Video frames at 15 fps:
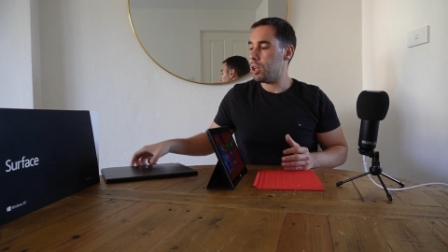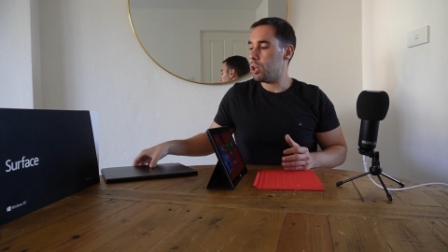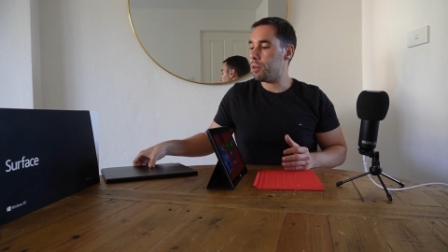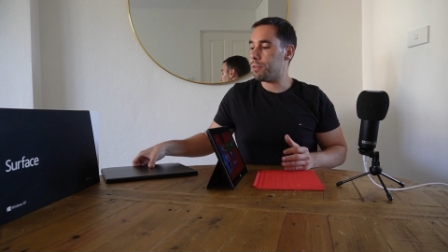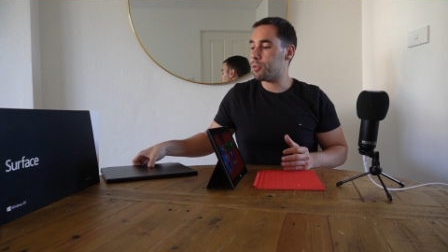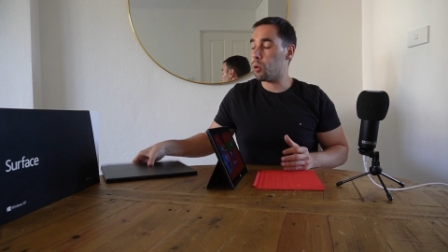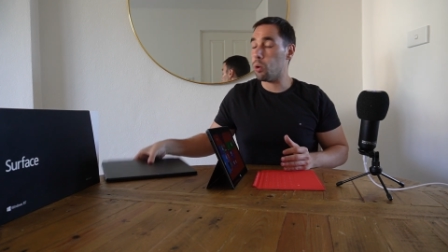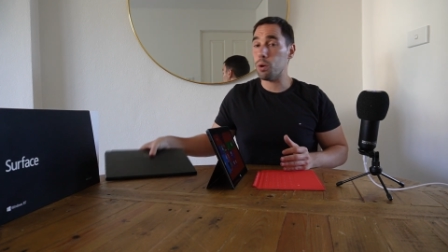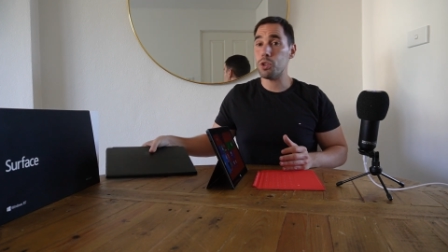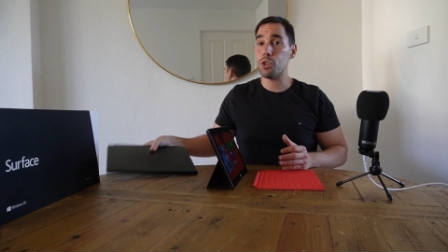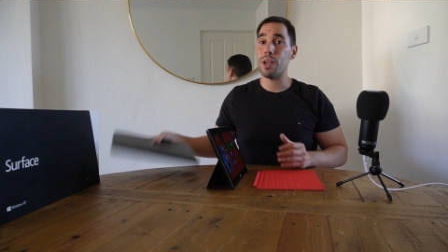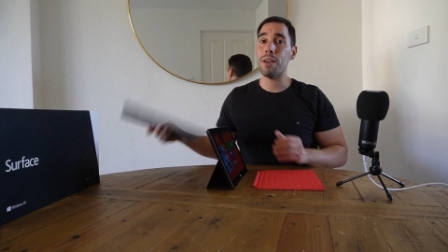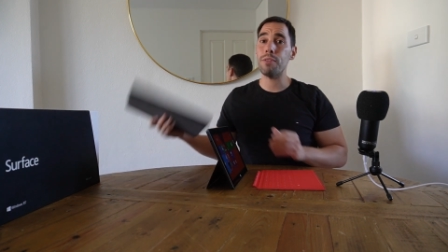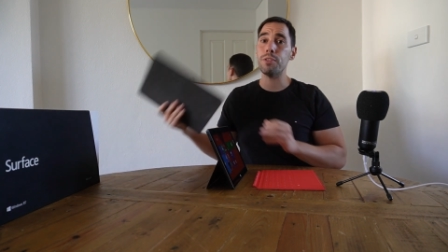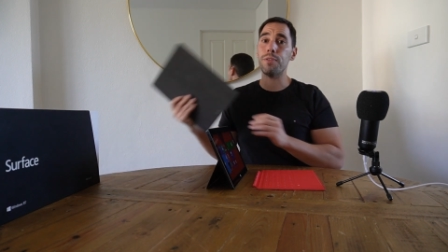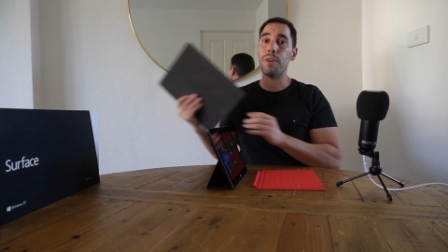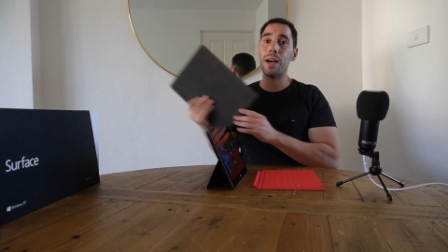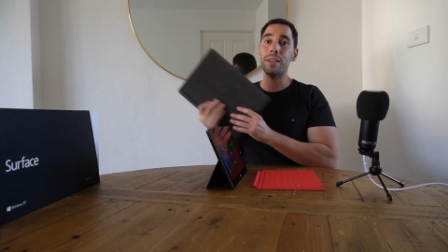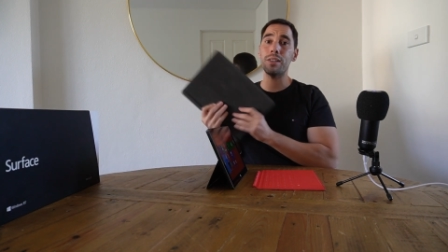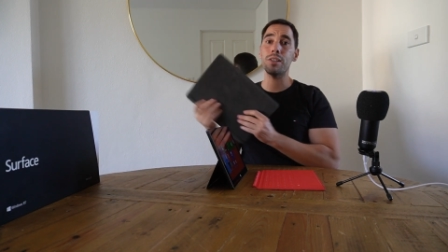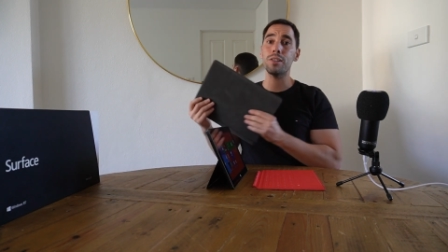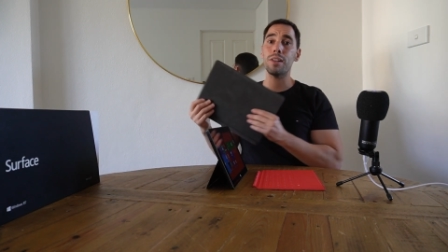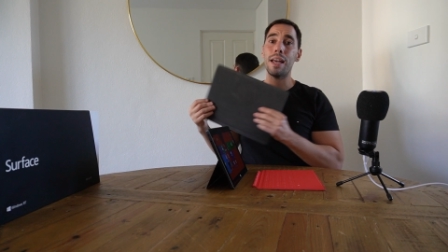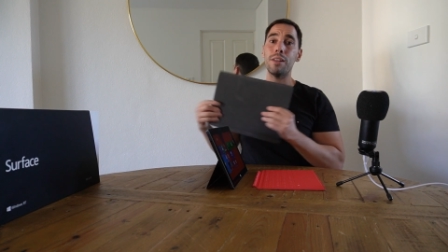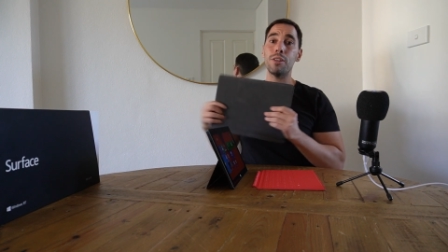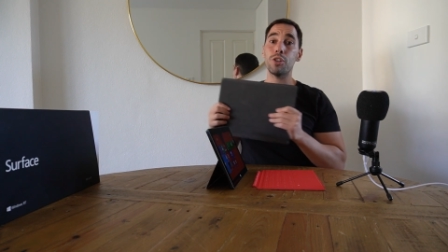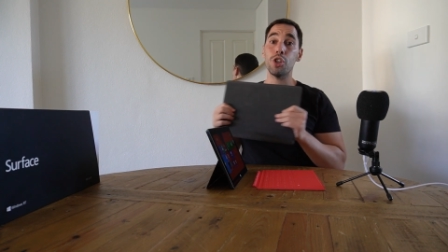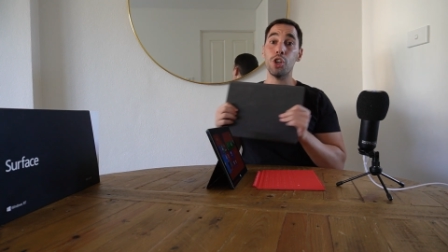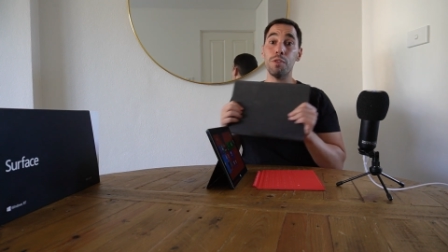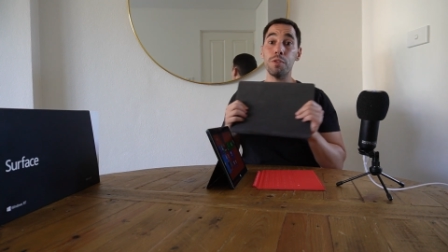Of course, you have devices like the
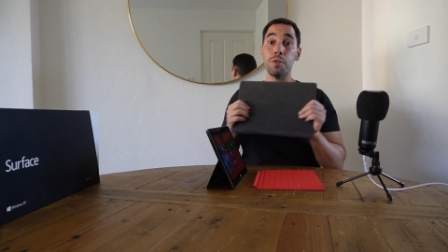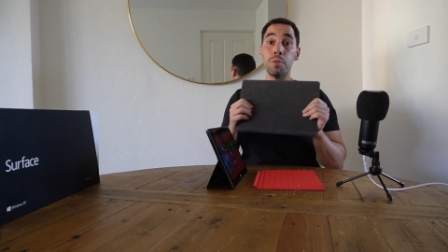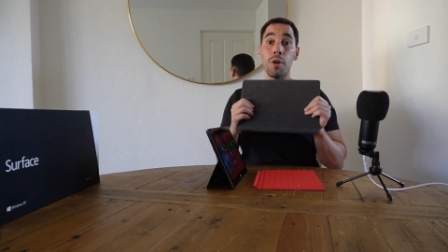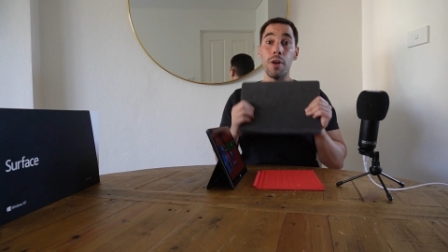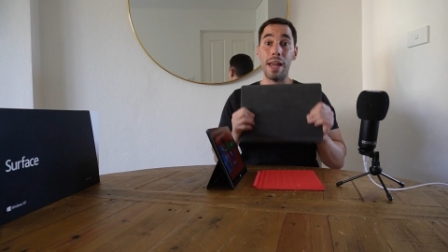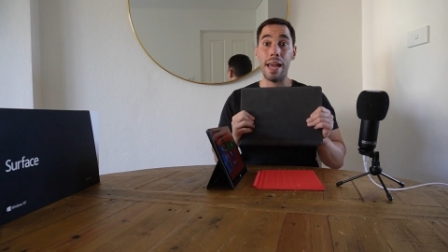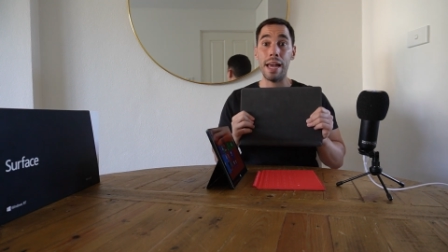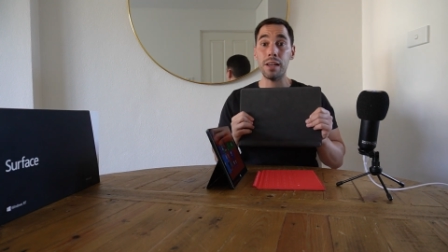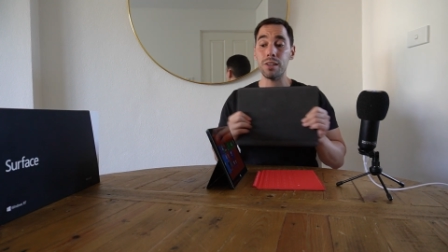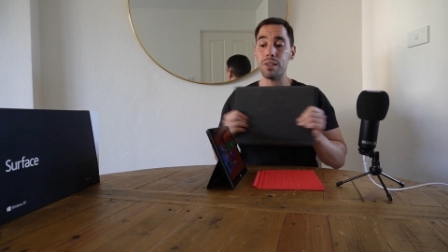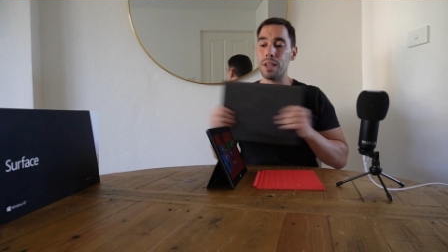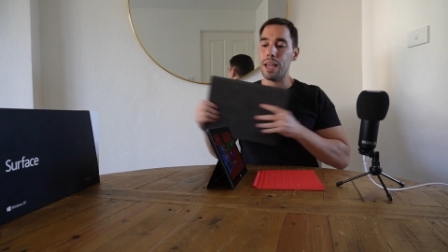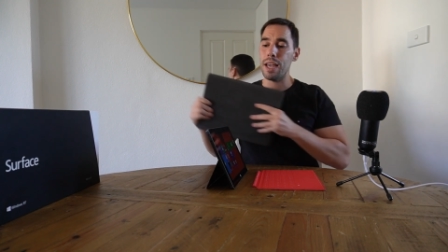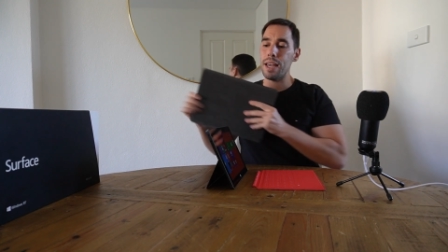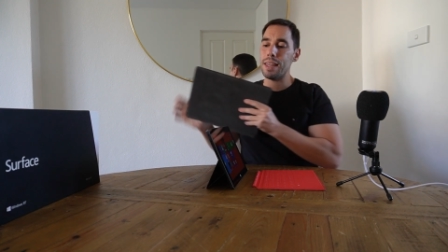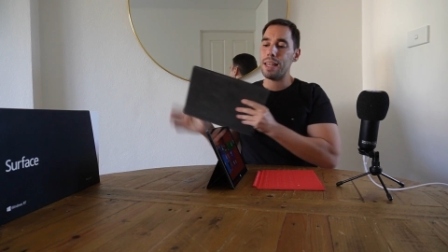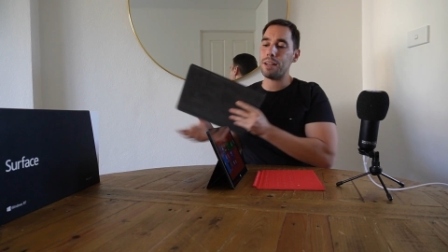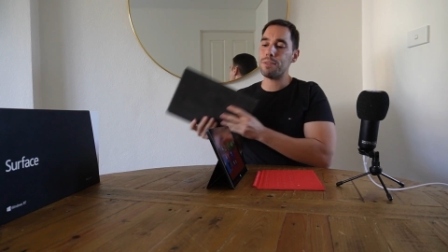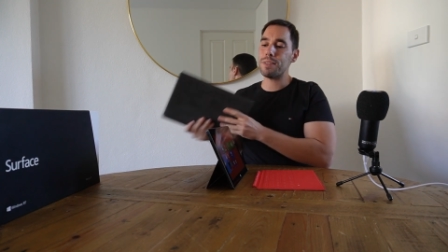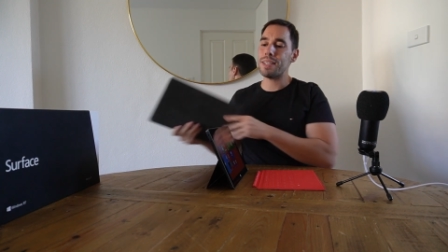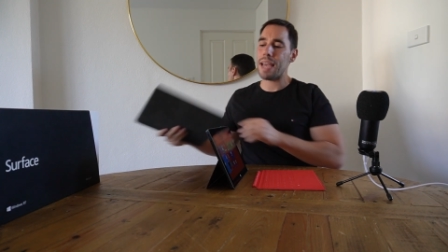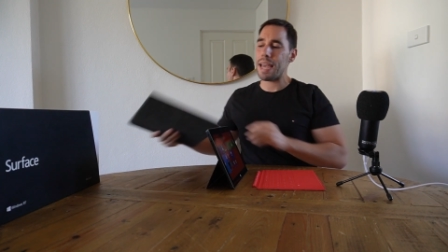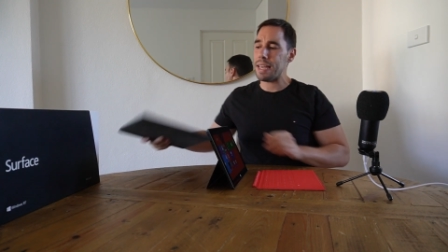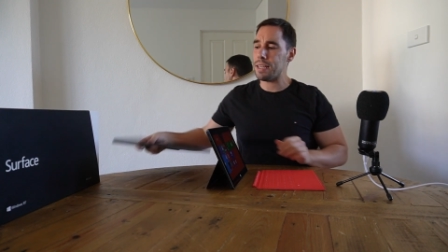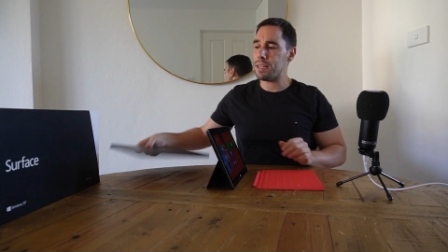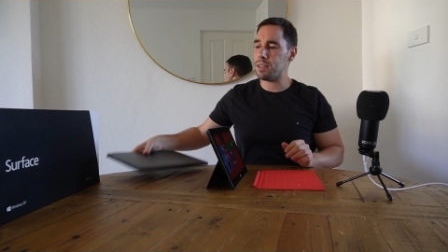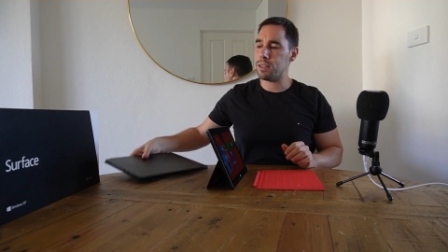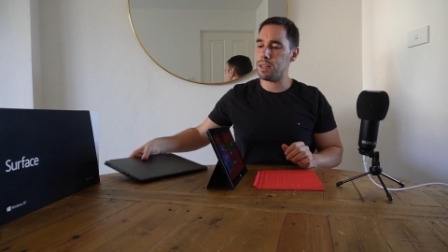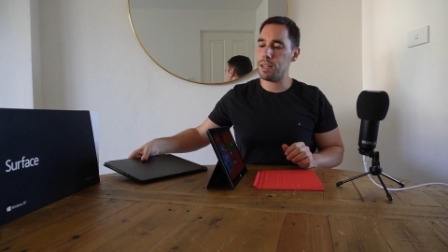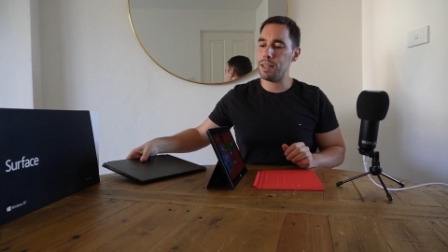Surface Pro X that have
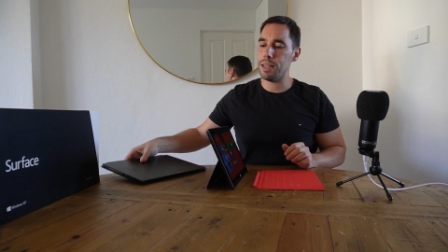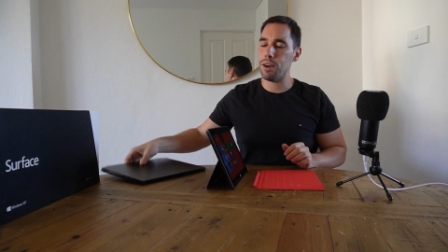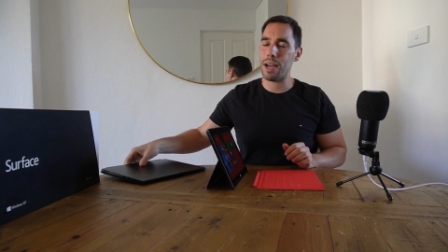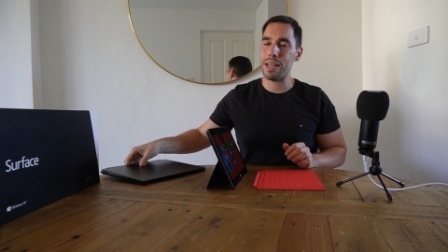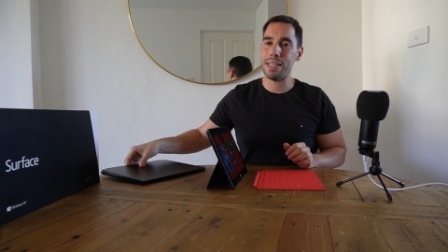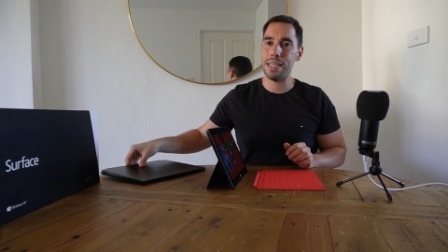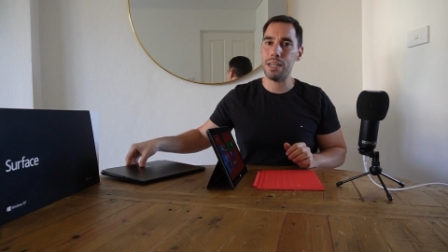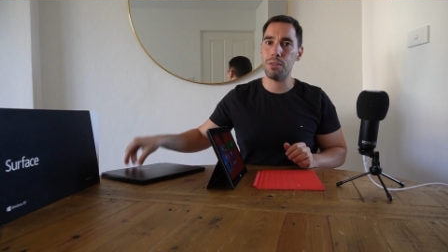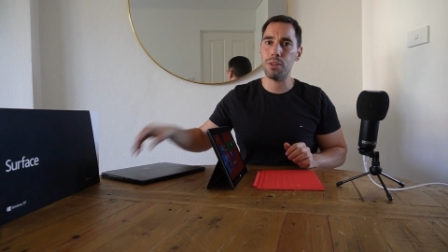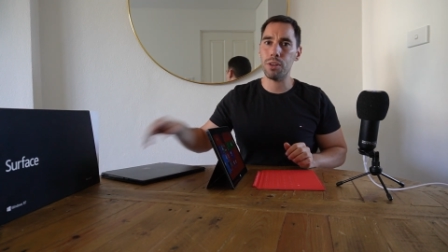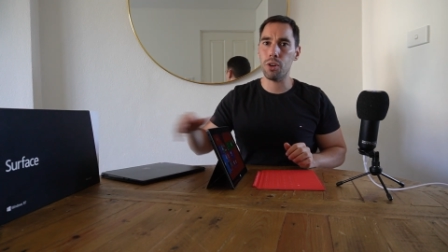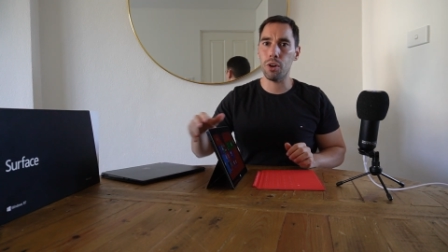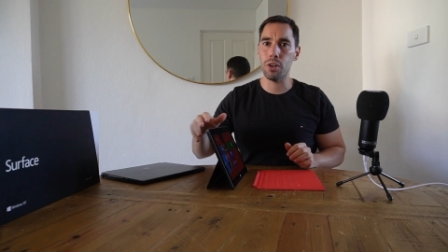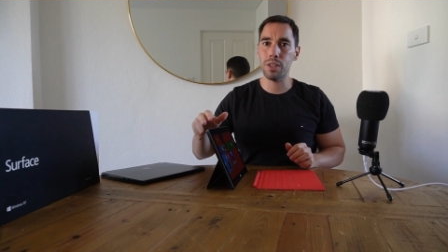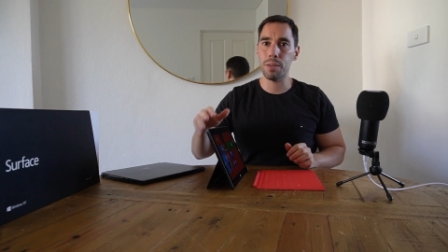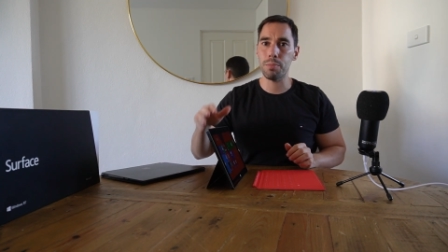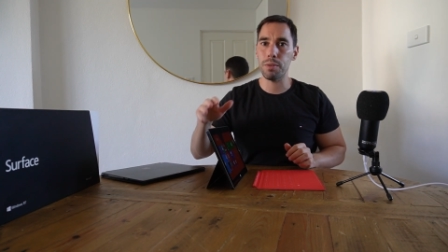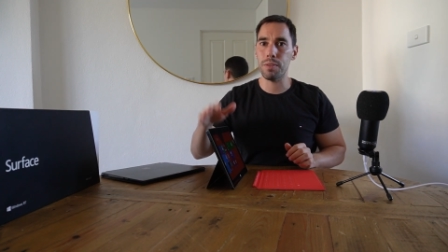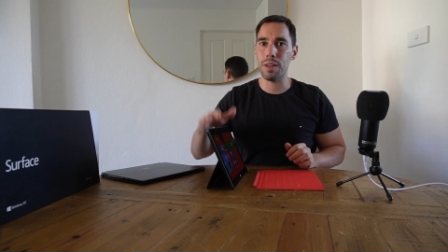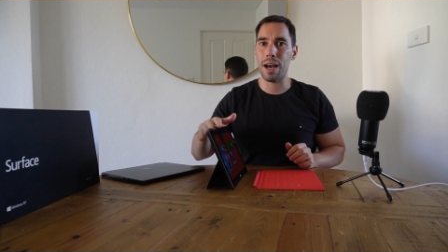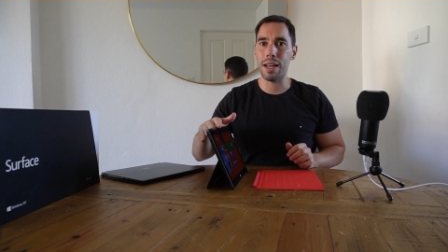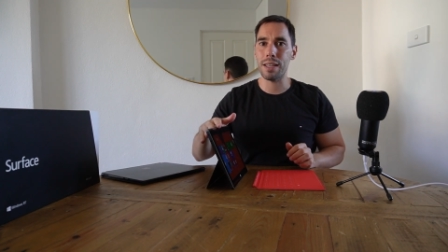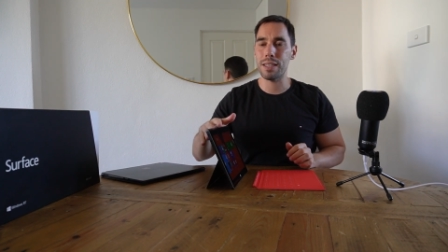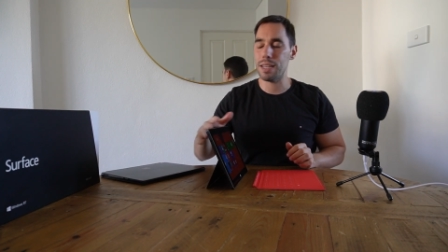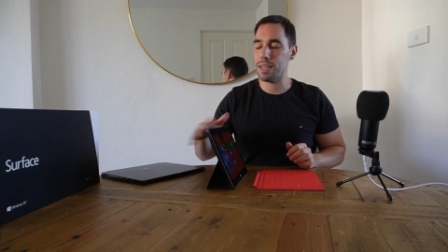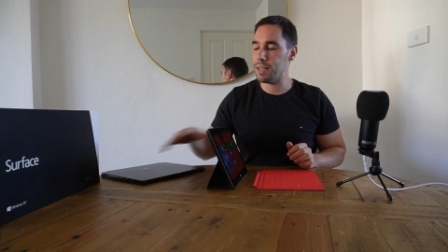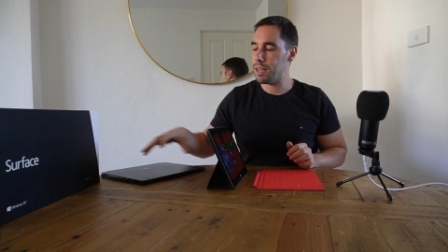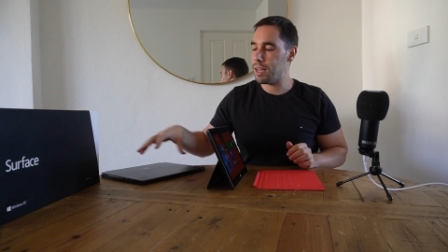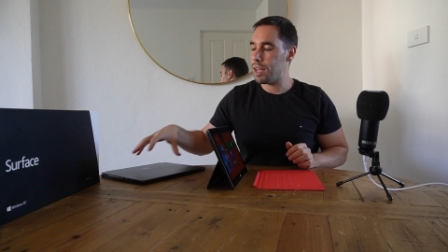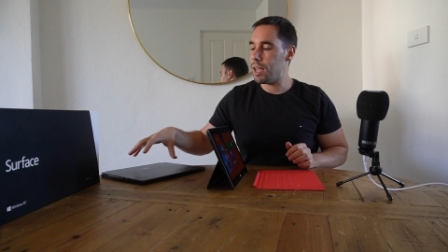taken the idea and the concept of the RT